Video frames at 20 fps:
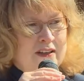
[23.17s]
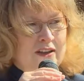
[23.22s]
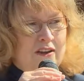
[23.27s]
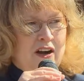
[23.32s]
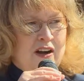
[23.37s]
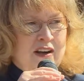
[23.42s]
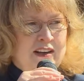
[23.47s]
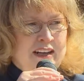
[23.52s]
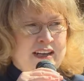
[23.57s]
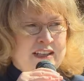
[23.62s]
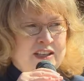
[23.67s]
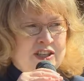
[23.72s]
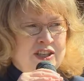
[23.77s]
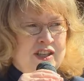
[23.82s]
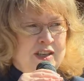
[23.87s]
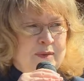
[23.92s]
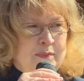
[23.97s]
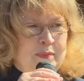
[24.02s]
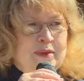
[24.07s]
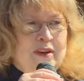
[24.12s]

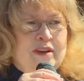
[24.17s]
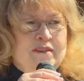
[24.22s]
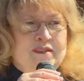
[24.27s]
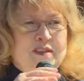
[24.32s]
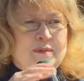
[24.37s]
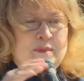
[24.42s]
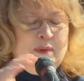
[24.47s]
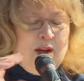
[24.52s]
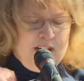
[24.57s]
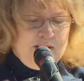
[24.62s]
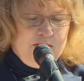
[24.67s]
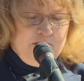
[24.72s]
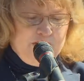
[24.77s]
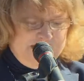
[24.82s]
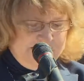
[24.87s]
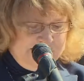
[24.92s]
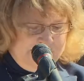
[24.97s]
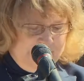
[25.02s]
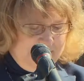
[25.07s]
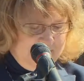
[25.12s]
guardianship of
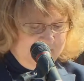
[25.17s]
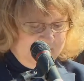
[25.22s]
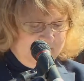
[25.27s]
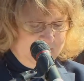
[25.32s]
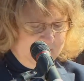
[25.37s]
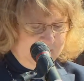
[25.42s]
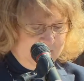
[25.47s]
democracy.